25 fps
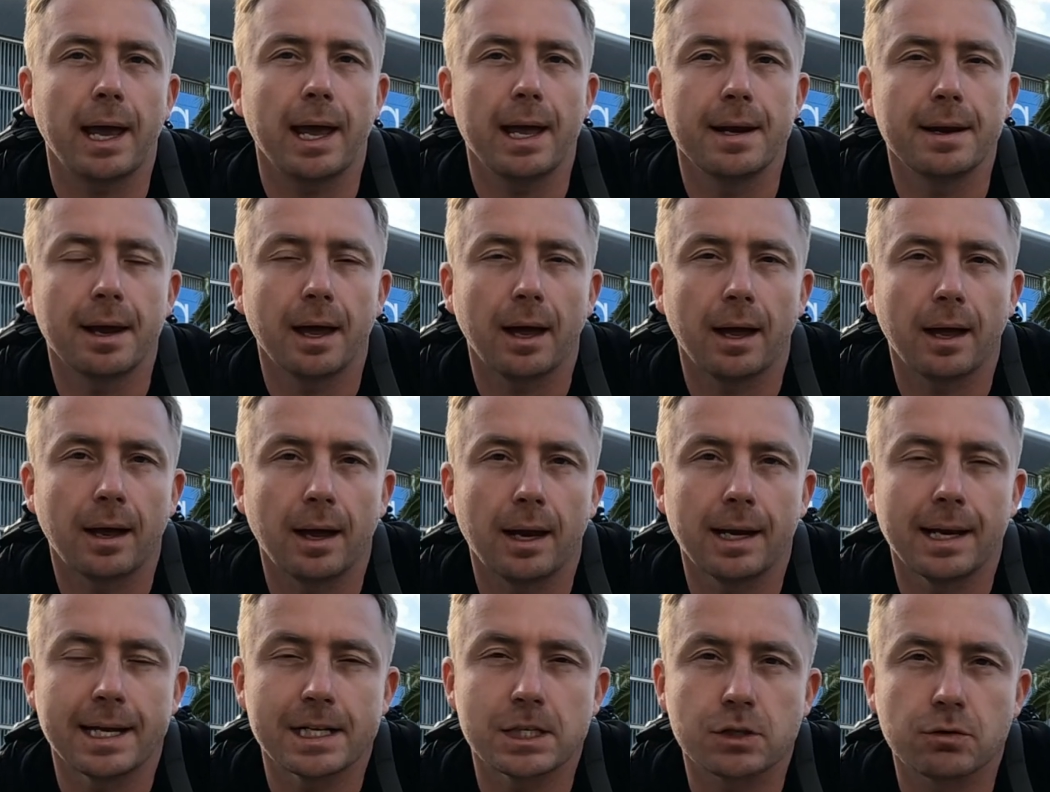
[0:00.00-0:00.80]
in
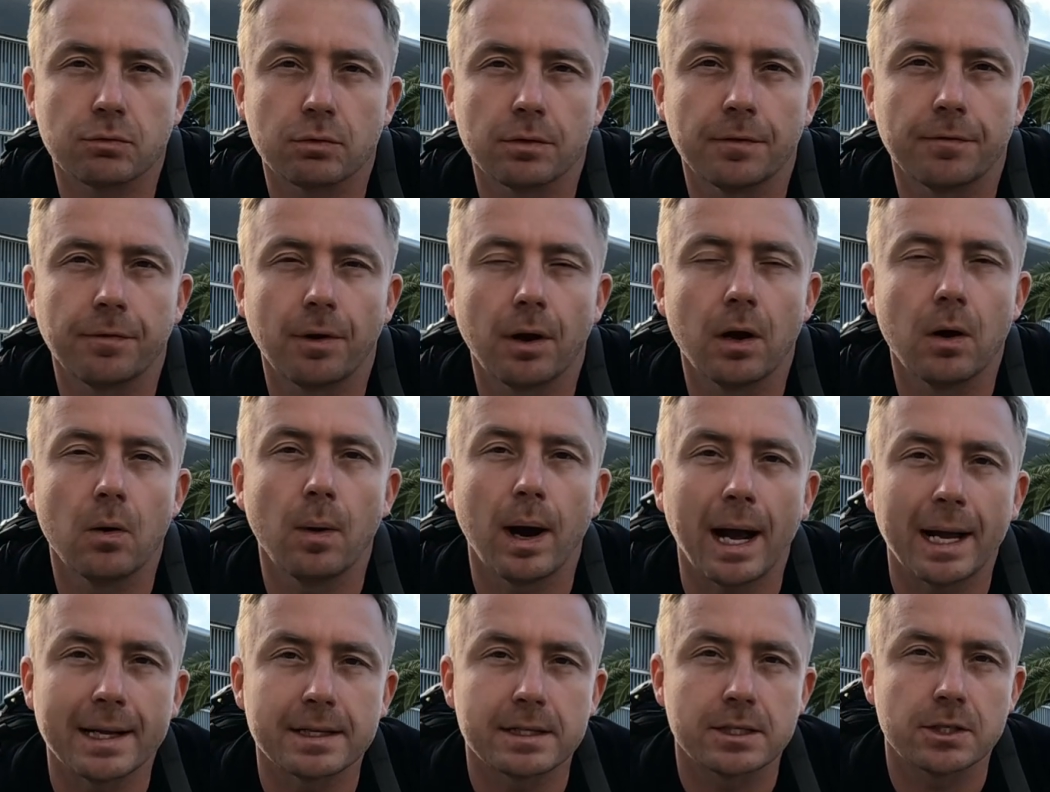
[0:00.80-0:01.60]
a lateral
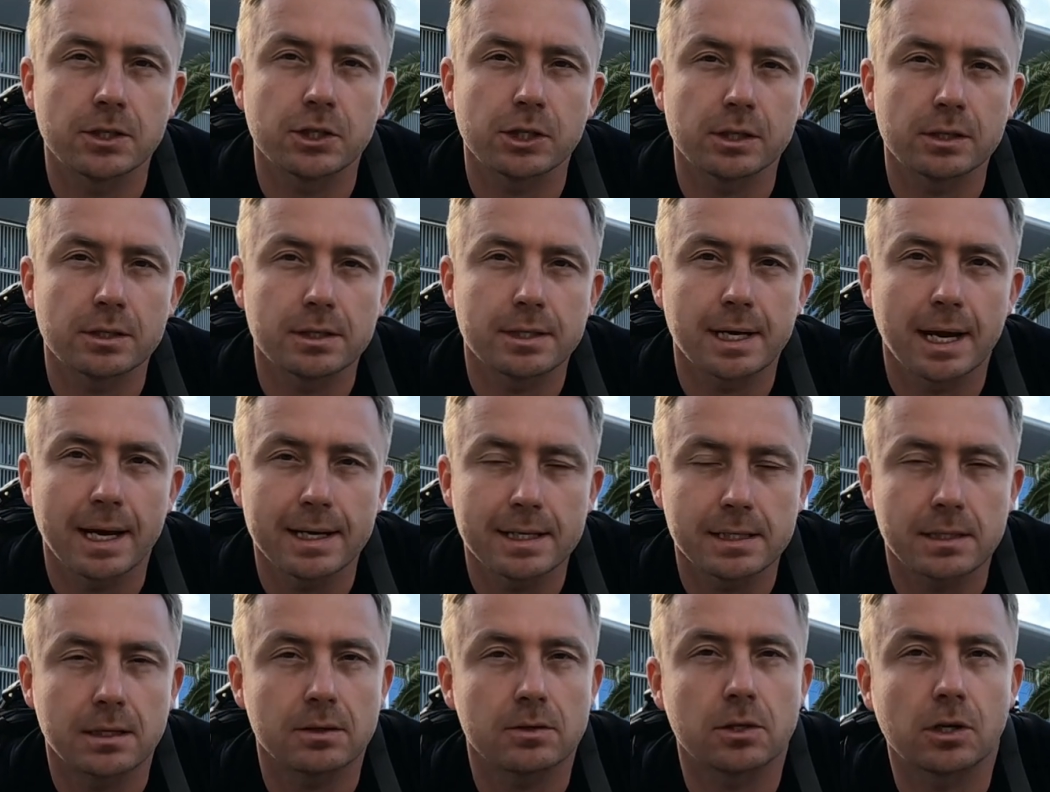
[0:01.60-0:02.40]
flow antigen
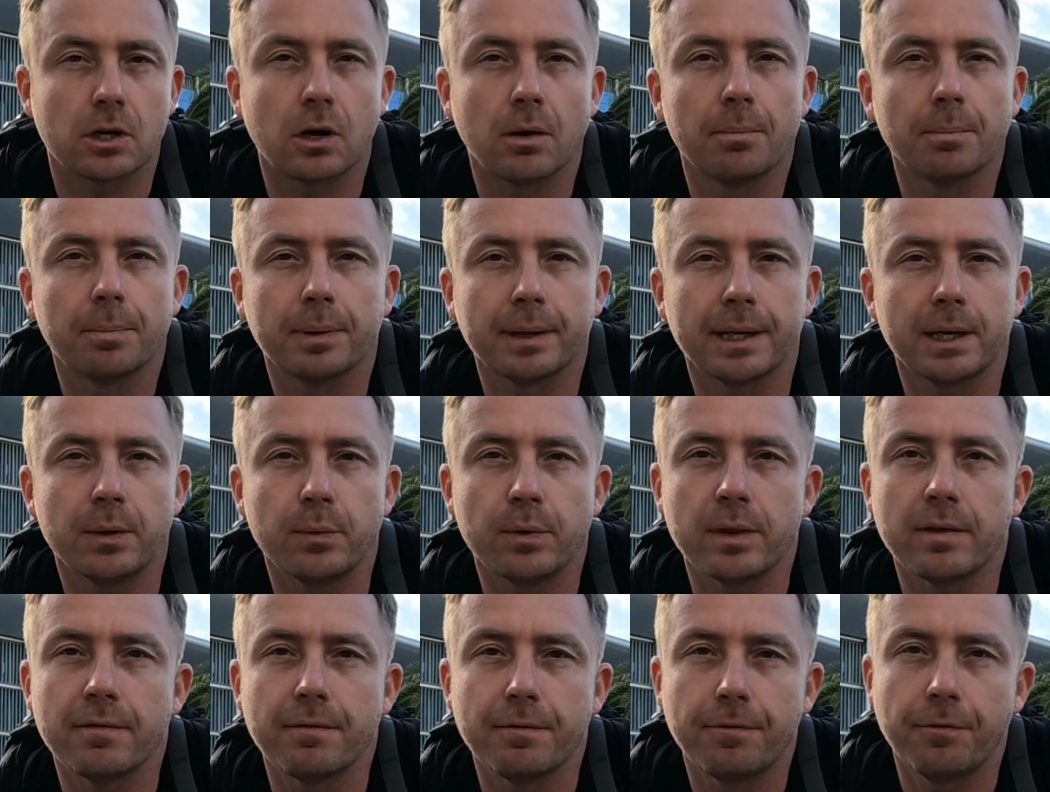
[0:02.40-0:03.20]
test to complete
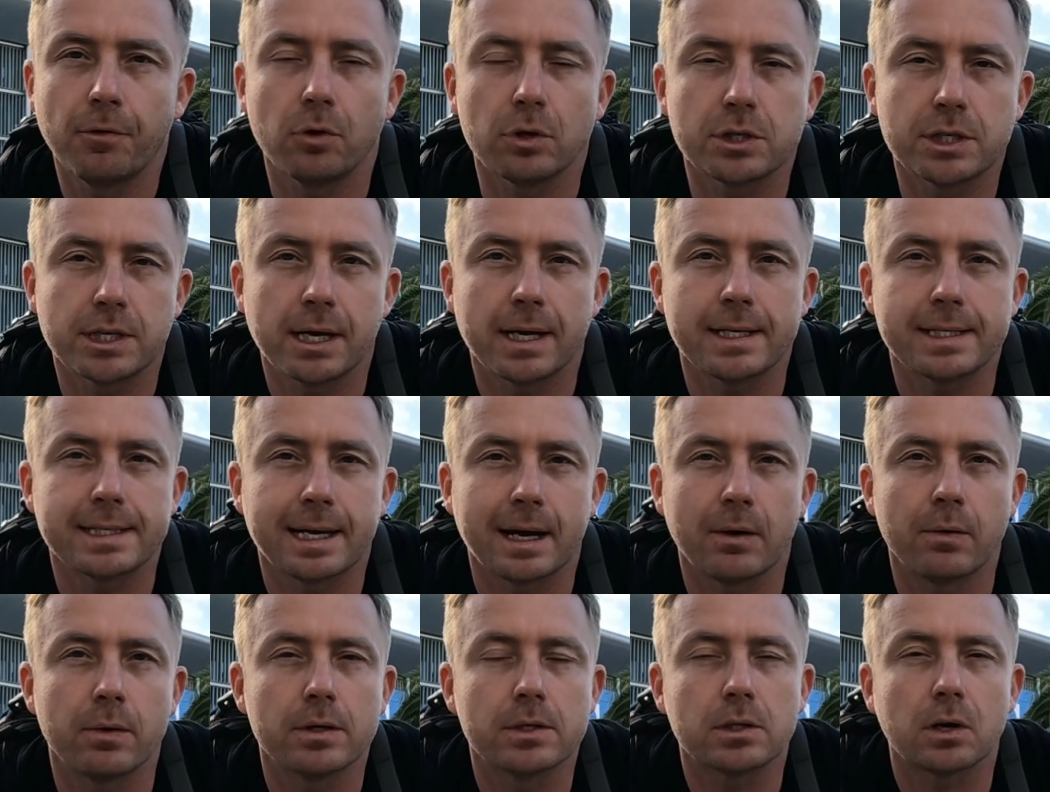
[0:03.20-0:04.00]
within 48
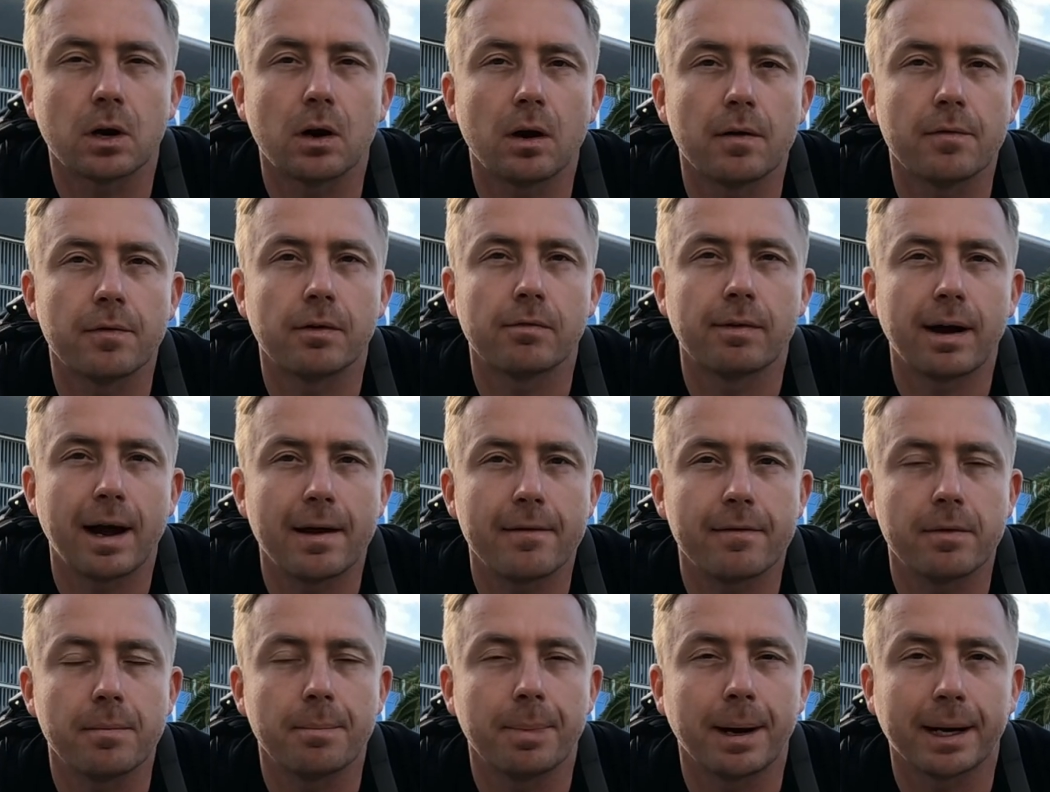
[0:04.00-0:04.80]
hours of
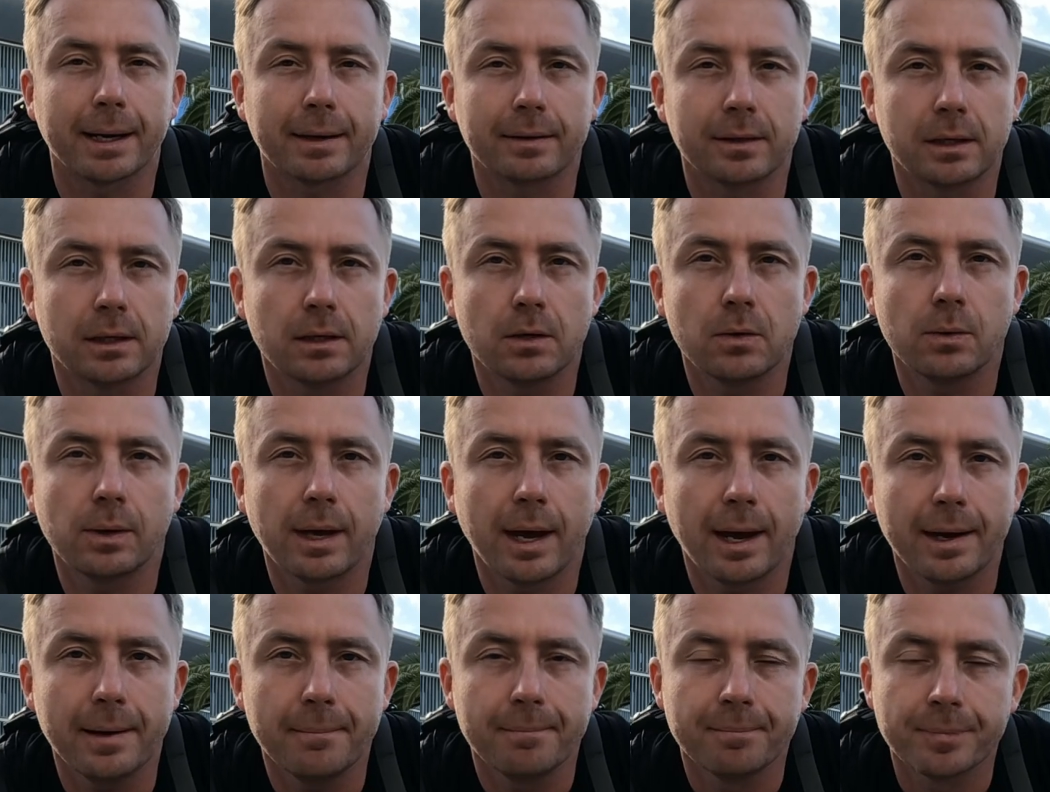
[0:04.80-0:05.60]
arriving back in the
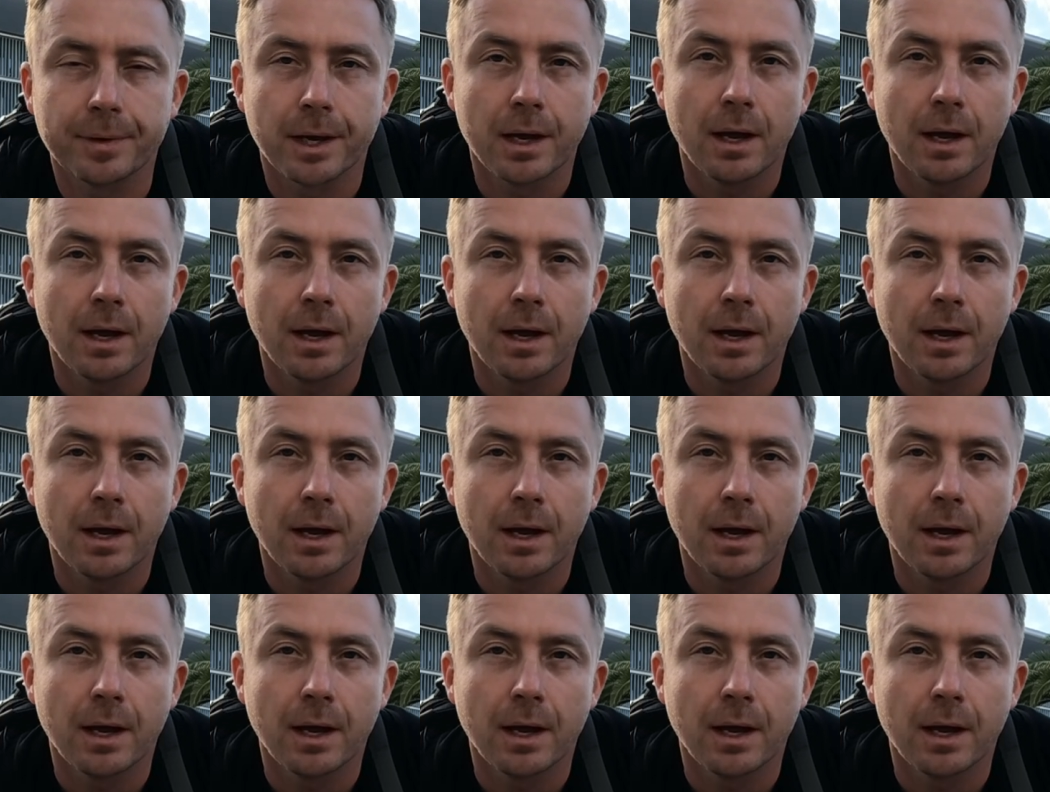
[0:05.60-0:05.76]
UK.